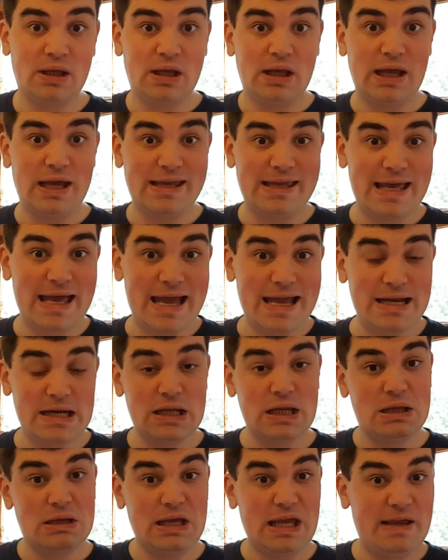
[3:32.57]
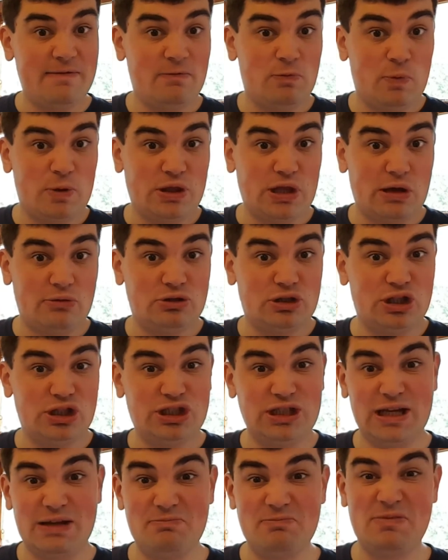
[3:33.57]
Again, even with going to the
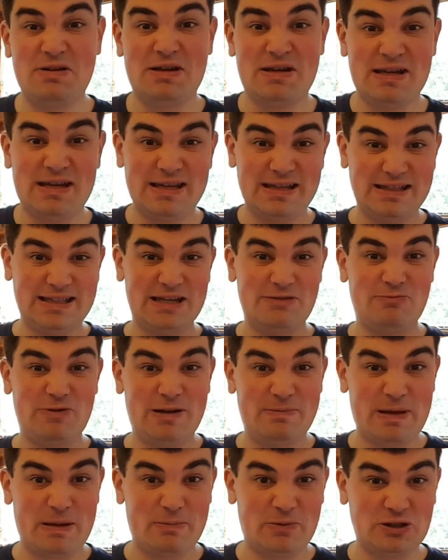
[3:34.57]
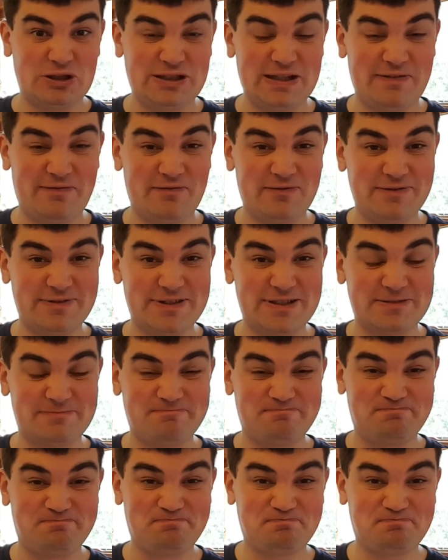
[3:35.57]
gym, didn't really make much difference.